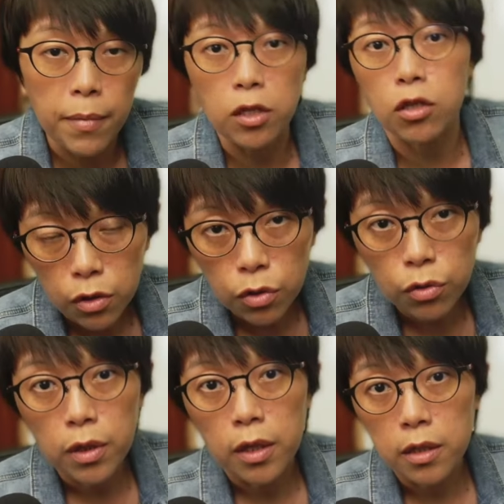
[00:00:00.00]
means
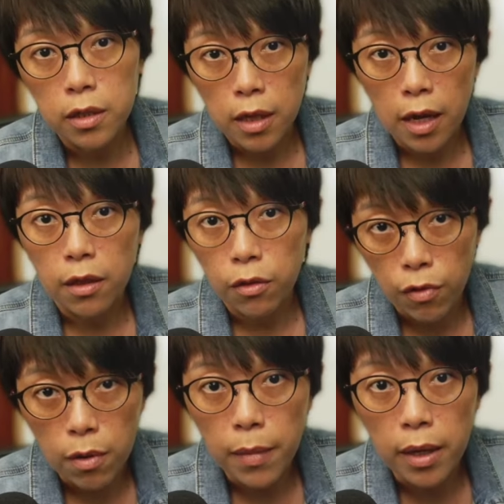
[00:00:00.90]
2 years and
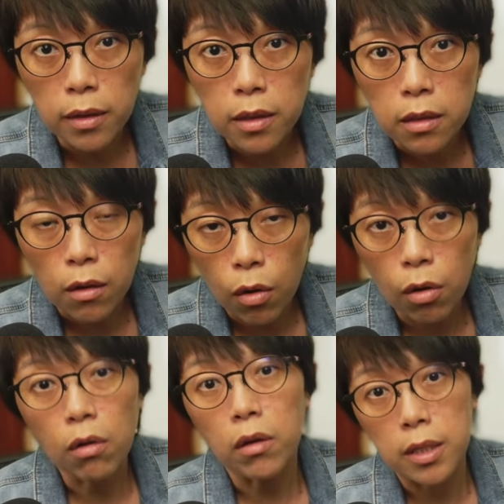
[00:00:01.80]
3 months,
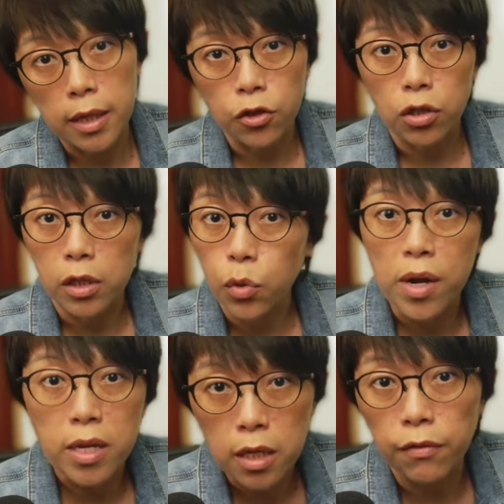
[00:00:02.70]
or essentially
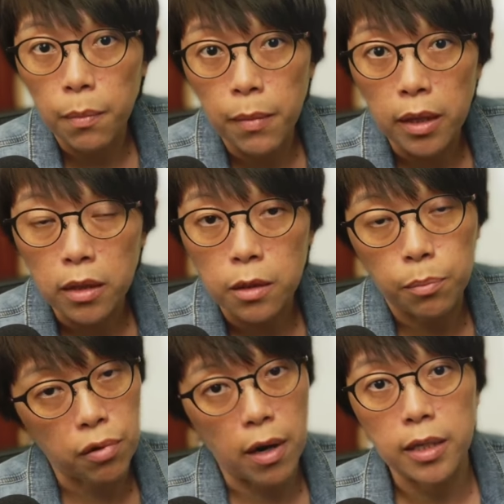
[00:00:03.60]
27 months.
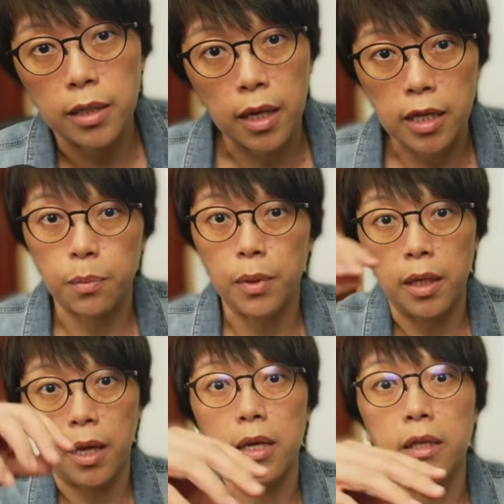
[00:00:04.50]
Price has
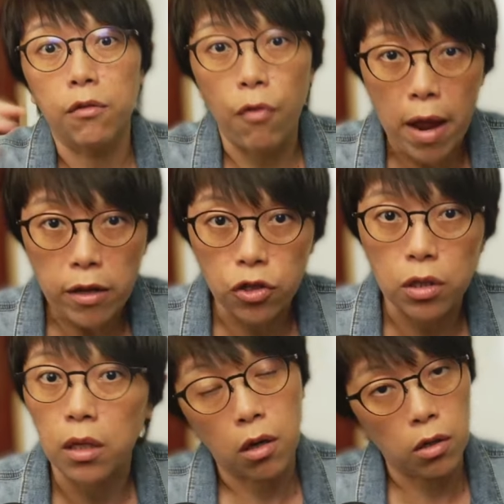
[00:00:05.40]
been like in the
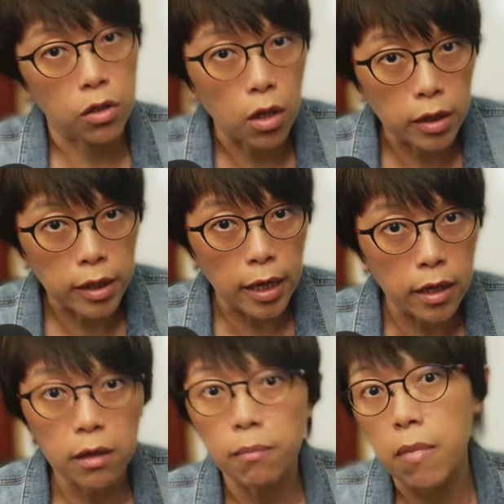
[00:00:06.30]
range.
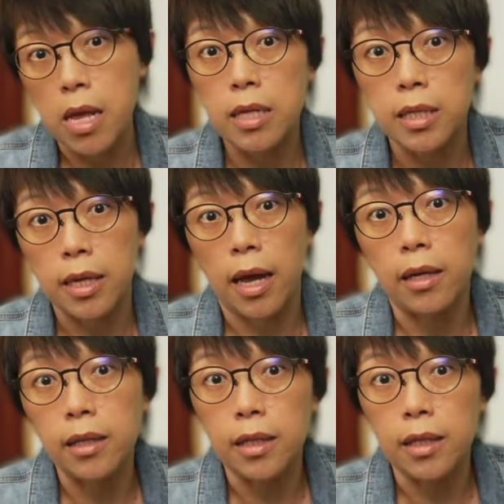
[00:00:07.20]
Consolidated means that it